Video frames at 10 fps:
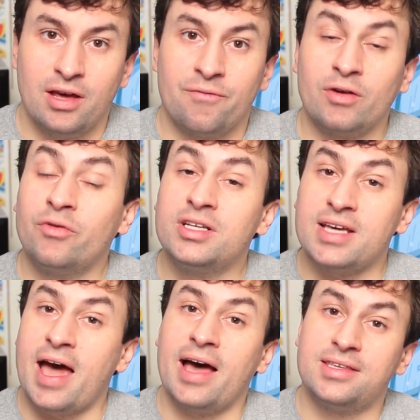Feel free
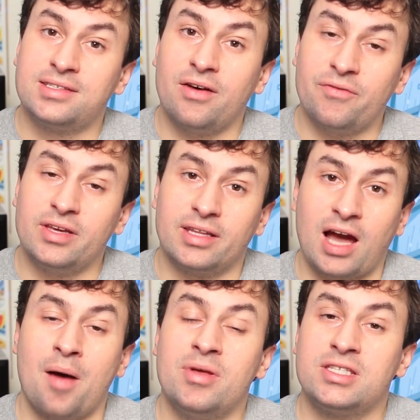to add stuff in the
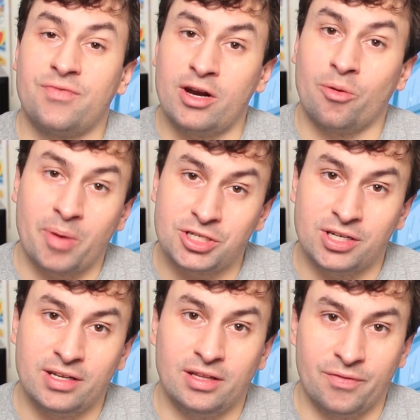comments if I don't mention it in the